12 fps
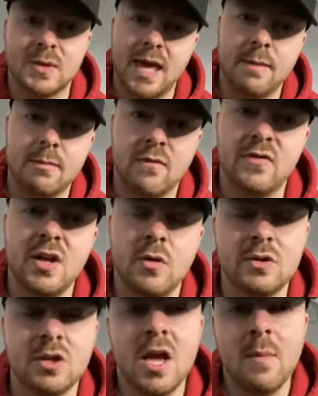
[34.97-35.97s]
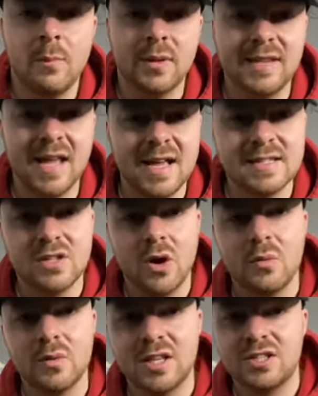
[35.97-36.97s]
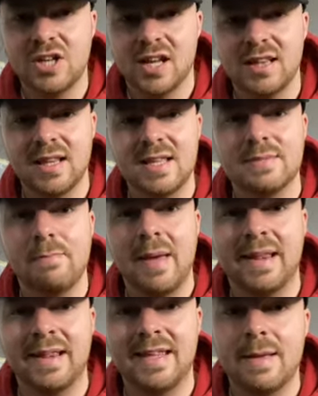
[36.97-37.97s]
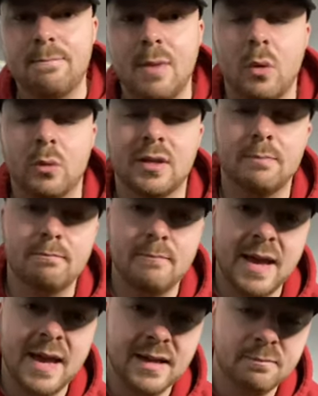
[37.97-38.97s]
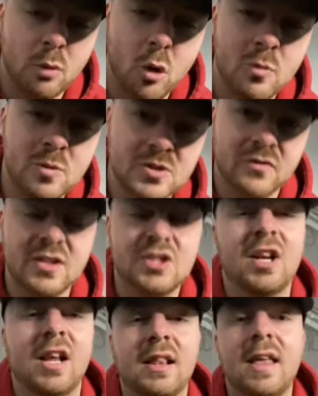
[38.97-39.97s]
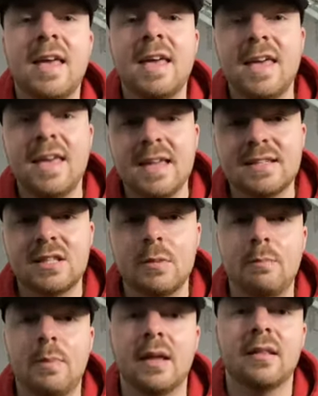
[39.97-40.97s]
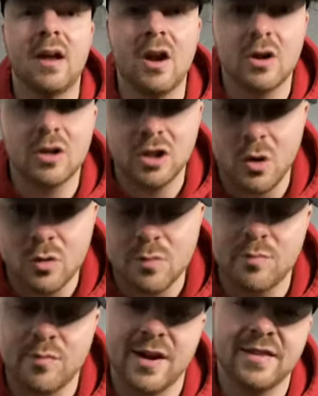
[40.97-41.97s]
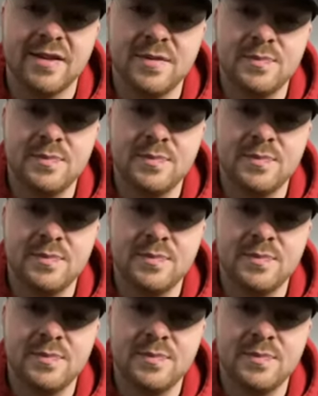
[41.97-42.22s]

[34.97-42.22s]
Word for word: gaming videos, but that is not what this channel is mainly about. The main purpose of this channel is to build our clothing brand.